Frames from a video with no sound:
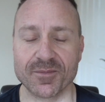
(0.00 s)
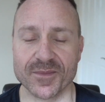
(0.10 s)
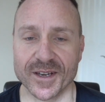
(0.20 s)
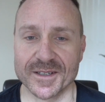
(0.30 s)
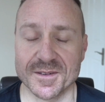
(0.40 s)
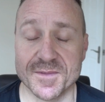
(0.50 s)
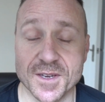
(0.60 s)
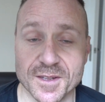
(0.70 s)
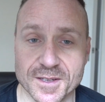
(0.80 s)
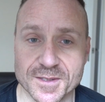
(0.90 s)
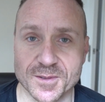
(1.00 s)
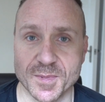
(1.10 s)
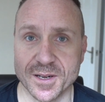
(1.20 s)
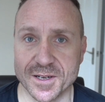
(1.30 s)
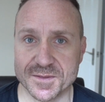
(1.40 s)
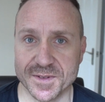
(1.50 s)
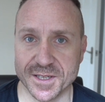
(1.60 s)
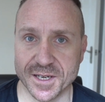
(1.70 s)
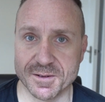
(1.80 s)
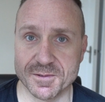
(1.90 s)
Those of you that saw my last
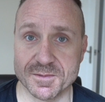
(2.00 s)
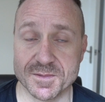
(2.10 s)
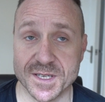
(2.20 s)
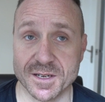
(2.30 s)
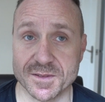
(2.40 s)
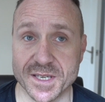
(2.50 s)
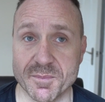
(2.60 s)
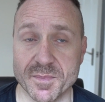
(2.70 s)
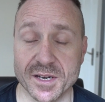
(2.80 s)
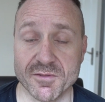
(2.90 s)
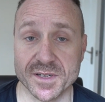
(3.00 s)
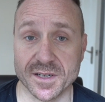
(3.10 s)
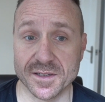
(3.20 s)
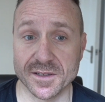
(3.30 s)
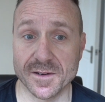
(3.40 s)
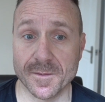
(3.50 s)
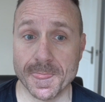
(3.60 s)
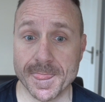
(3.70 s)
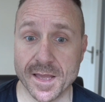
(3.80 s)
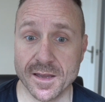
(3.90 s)
video will see I was getting made redundant.
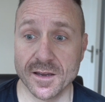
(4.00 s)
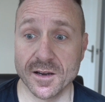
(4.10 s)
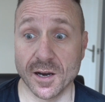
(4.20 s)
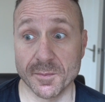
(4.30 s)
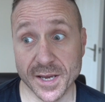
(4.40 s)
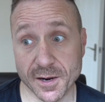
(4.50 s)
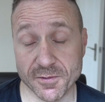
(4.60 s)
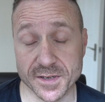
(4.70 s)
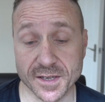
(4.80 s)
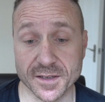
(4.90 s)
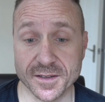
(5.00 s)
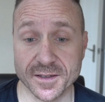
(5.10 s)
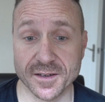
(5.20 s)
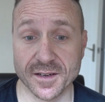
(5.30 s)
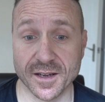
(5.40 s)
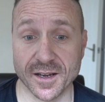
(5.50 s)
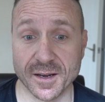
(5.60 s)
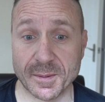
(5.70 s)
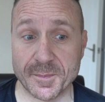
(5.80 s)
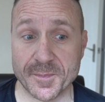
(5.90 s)
I'm now redundant,
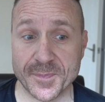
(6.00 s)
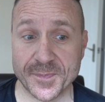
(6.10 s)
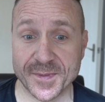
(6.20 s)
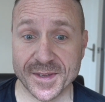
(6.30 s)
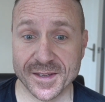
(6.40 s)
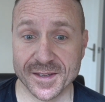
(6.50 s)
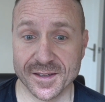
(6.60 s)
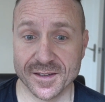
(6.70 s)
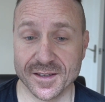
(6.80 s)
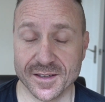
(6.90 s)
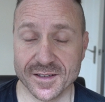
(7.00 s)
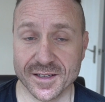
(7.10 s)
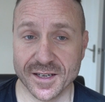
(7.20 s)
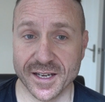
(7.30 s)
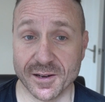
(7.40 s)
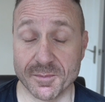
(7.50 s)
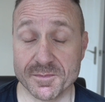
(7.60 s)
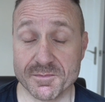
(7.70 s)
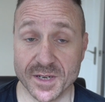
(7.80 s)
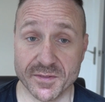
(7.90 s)
and
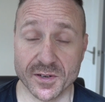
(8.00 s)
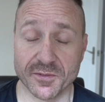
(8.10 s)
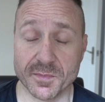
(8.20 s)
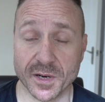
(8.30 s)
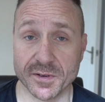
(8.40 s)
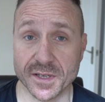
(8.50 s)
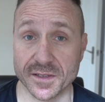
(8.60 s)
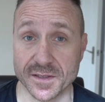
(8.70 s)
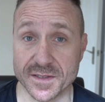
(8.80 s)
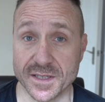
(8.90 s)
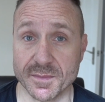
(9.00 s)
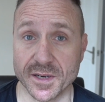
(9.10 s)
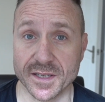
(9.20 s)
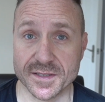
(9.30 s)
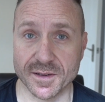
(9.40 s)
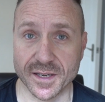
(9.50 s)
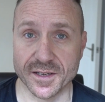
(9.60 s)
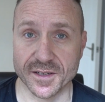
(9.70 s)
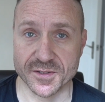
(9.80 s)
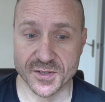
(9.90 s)
I'm living off my redundancy money till I get a
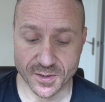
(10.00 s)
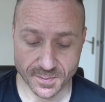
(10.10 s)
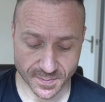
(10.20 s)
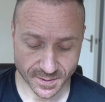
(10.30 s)
new job.